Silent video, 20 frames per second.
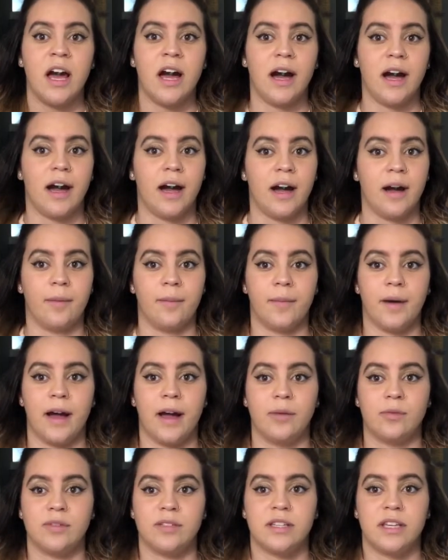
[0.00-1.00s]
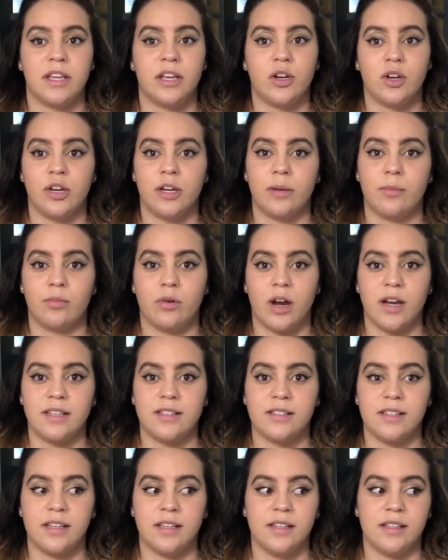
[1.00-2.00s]
I was hearing
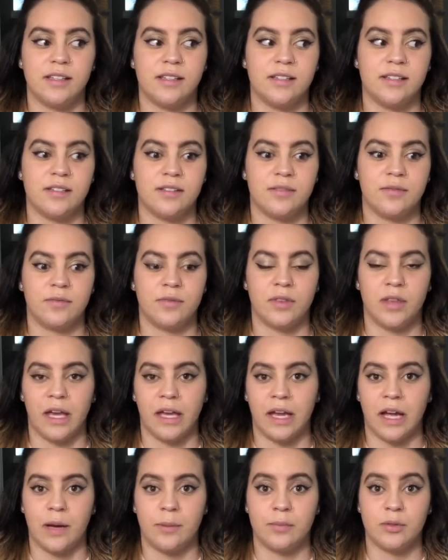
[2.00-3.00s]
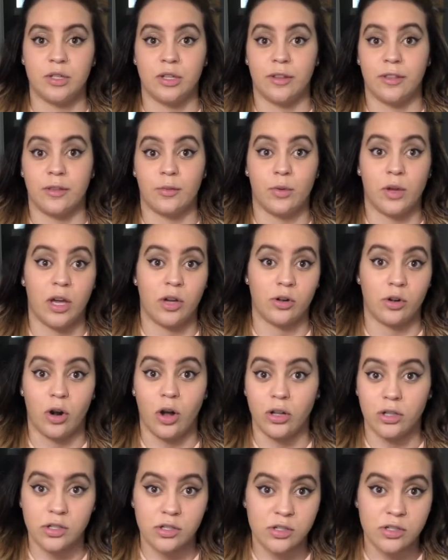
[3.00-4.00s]
prices like up to
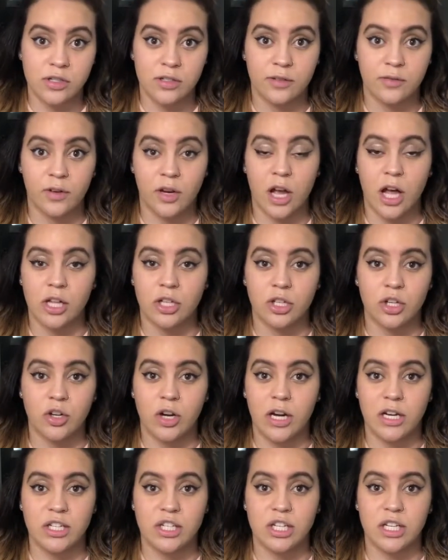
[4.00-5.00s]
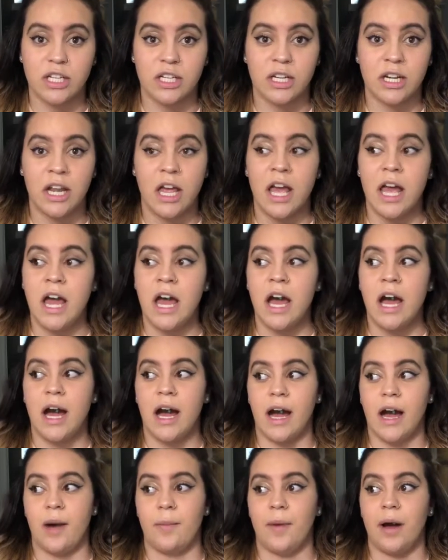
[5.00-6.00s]
$300 for color correction.
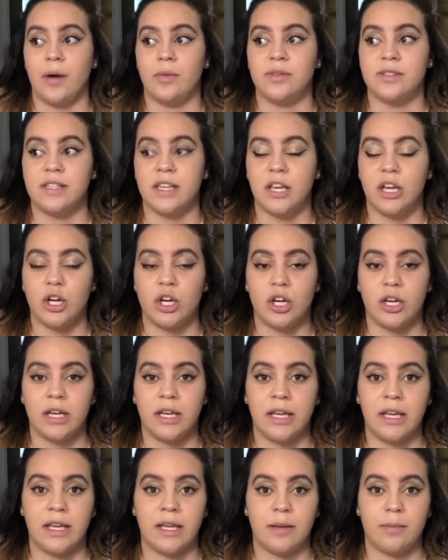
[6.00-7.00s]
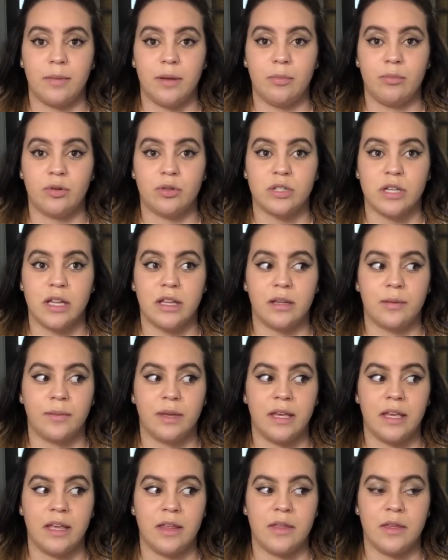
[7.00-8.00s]
I was hearing people telling
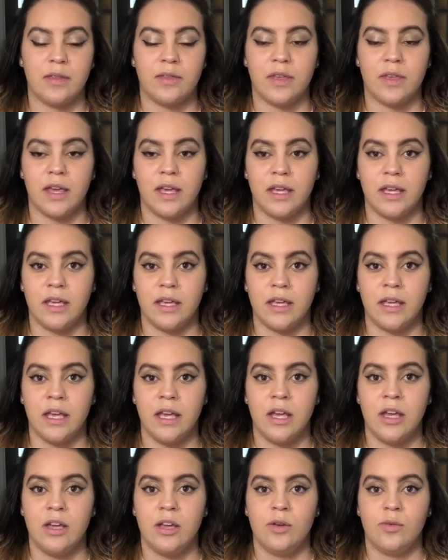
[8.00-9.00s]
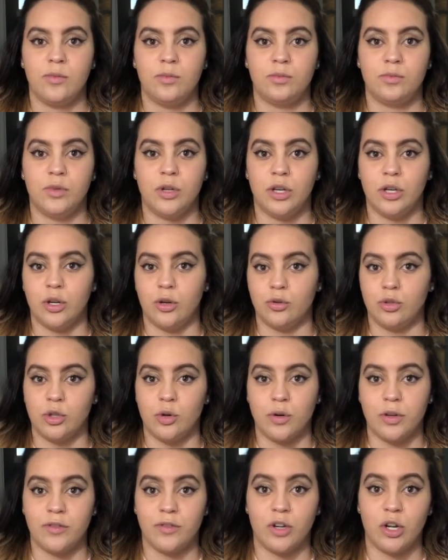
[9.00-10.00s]
me that they, you know,
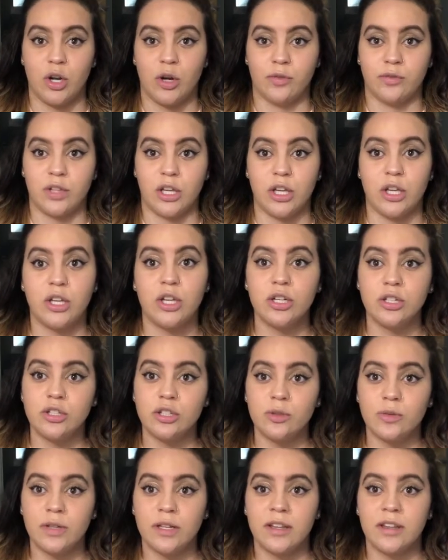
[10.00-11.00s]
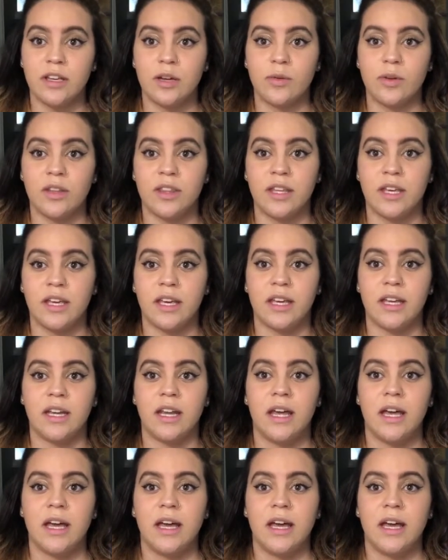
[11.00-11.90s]
don't even know if they could do anything with it.